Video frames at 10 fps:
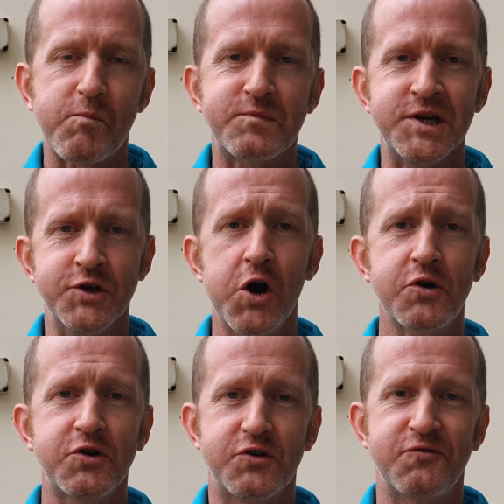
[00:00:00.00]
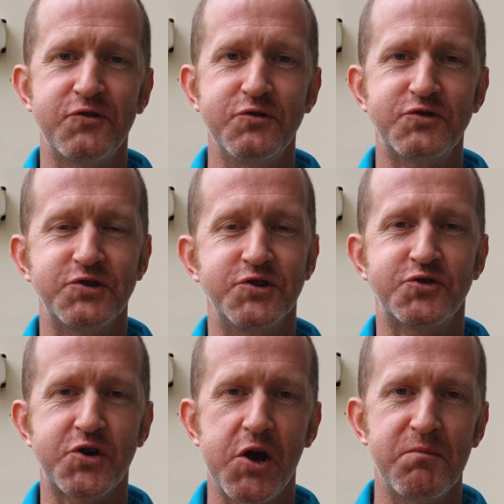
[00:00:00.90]
and uncooked foods such as
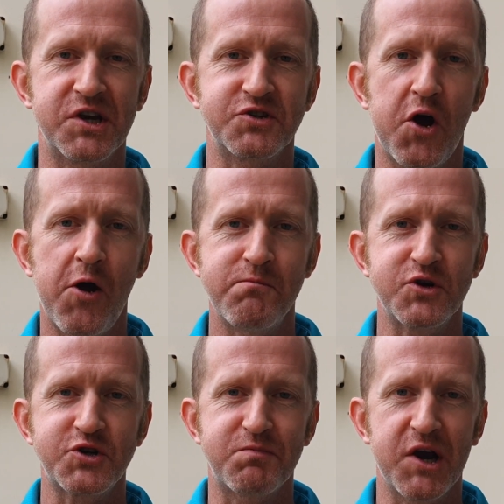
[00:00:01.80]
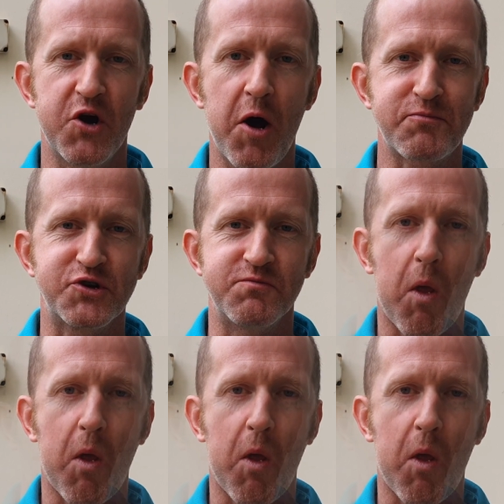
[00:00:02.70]
trail mix are a much better option,